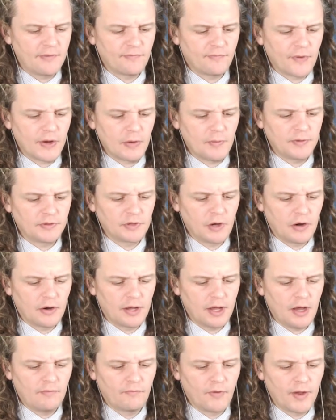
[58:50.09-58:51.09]
frequent
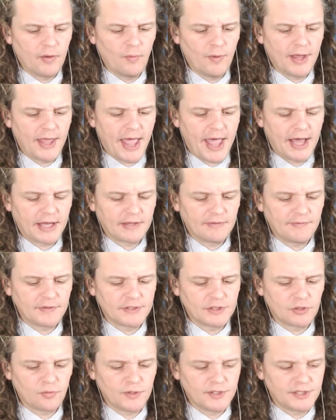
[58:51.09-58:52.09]
target of right-wing
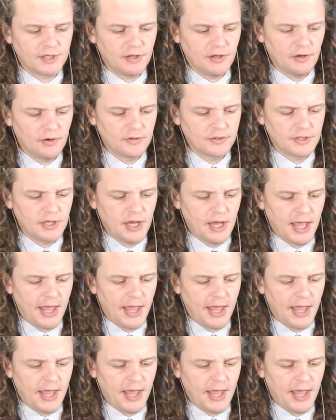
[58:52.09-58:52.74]
activists in recent years,